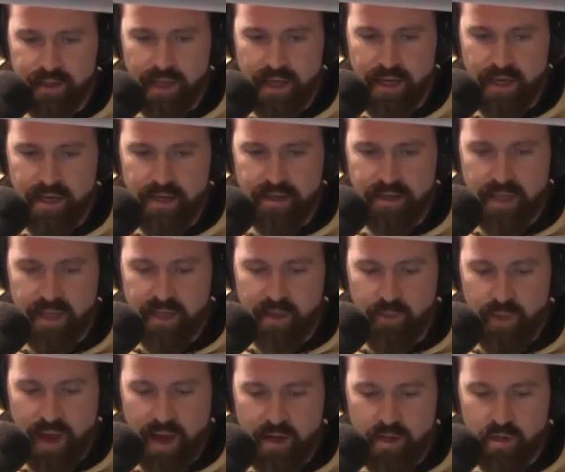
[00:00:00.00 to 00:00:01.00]
they think
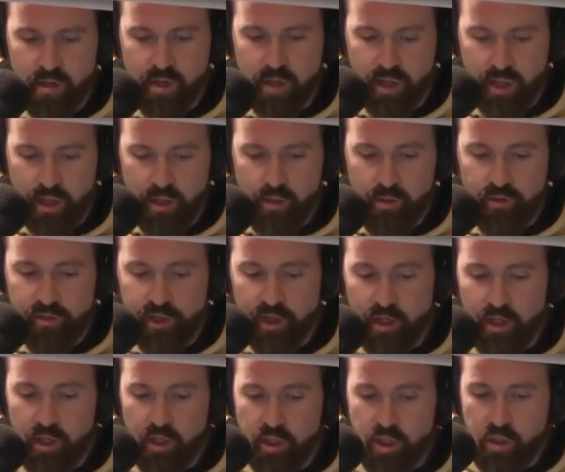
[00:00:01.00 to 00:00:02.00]
about your clothes?
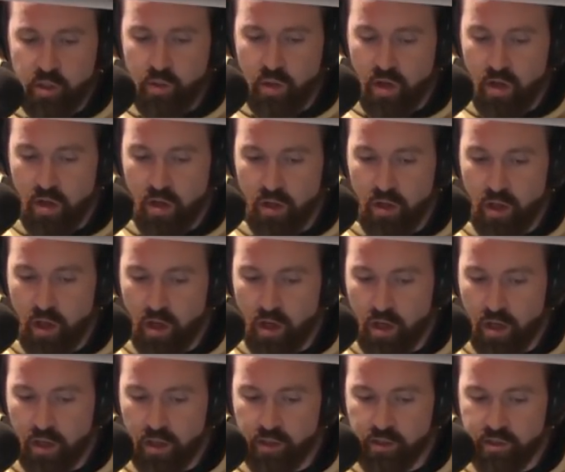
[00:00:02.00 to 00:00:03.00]
You all
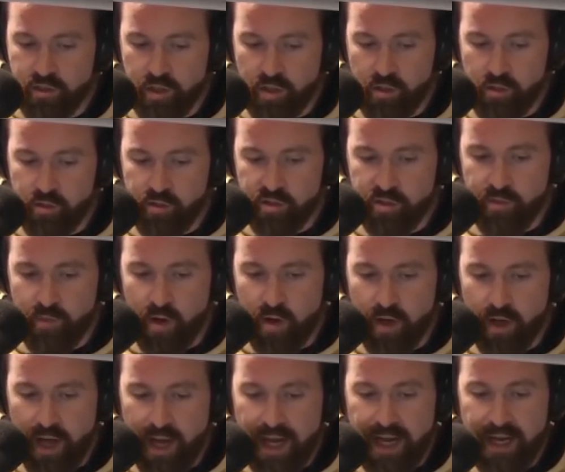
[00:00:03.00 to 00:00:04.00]
are so
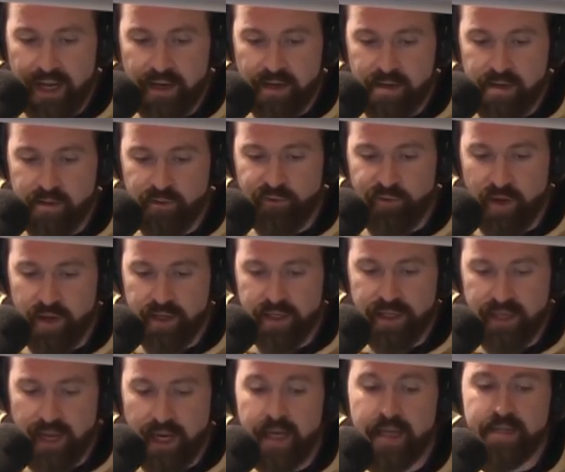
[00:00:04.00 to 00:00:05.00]
smart and
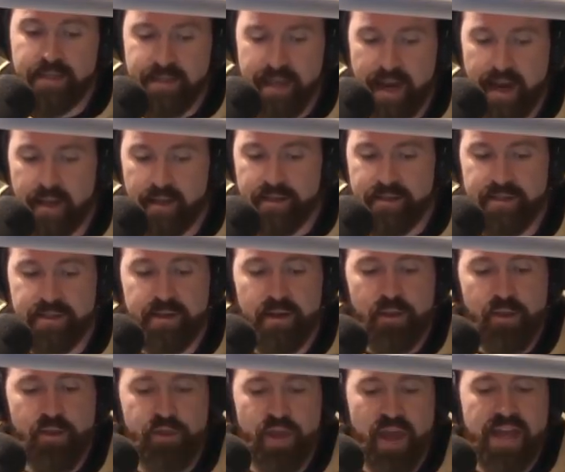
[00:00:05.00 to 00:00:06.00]
funny and talented.
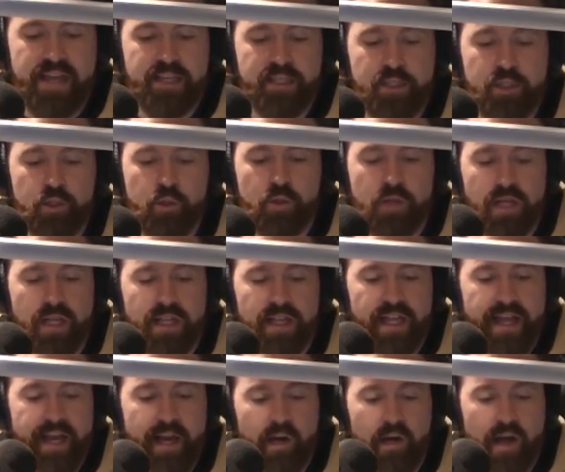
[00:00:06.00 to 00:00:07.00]
Thank you,
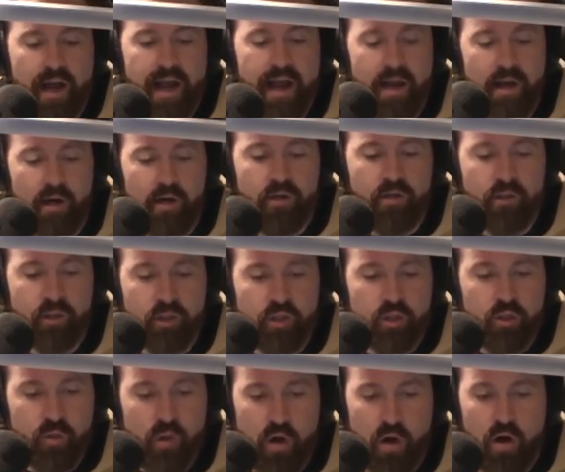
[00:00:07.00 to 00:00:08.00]
Claire L.
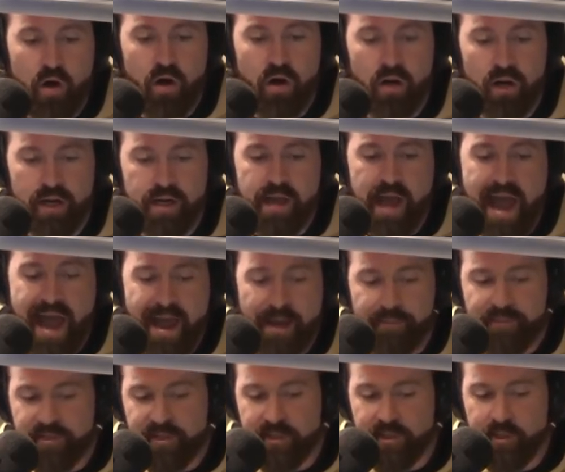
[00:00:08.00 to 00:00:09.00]
You are an
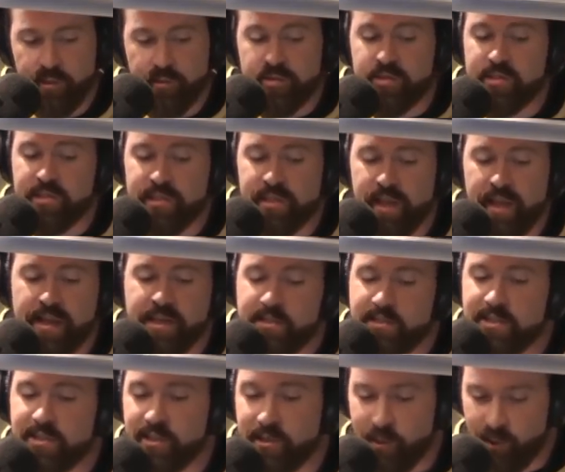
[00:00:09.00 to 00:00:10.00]
absolute
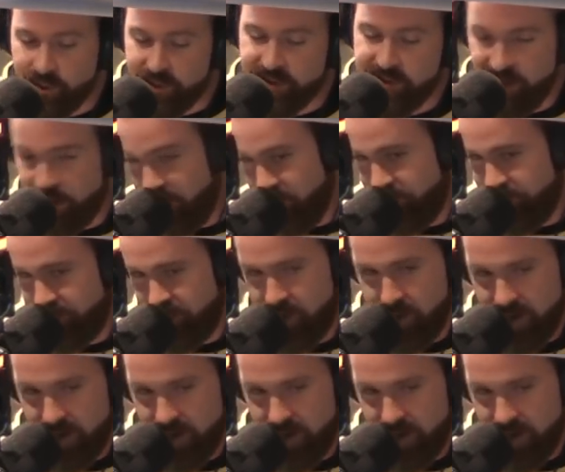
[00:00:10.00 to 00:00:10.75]
slice yourself.